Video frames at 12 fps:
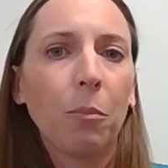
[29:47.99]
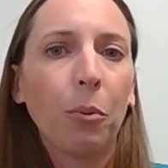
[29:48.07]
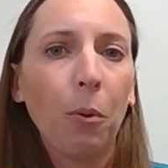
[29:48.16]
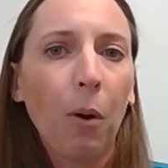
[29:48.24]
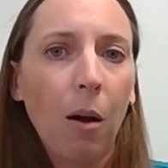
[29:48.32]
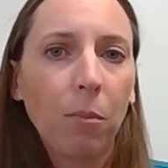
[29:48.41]

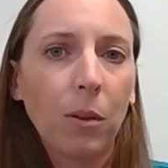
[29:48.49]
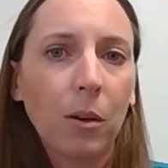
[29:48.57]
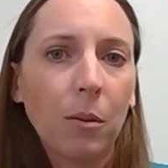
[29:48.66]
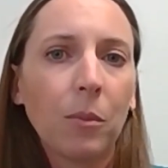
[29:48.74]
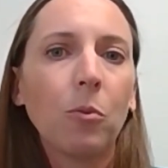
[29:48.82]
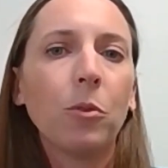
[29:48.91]

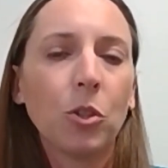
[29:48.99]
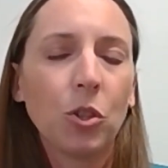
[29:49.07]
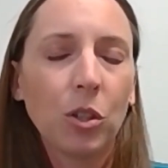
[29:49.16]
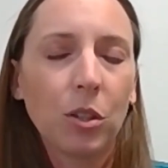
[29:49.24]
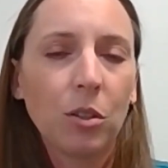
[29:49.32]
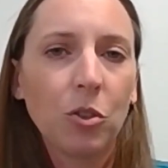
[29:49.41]
problem,
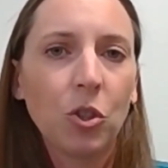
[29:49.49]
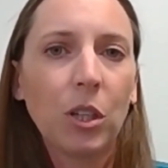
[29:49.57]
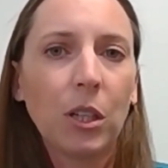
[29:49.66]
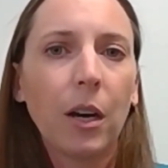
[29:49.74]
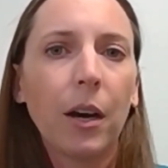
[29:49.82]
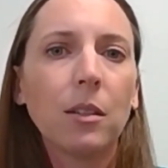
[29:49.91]
which she
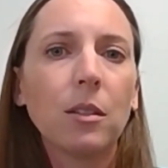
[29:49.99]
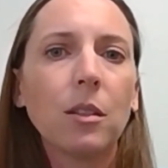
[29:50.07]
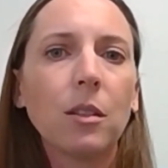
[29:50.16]
does.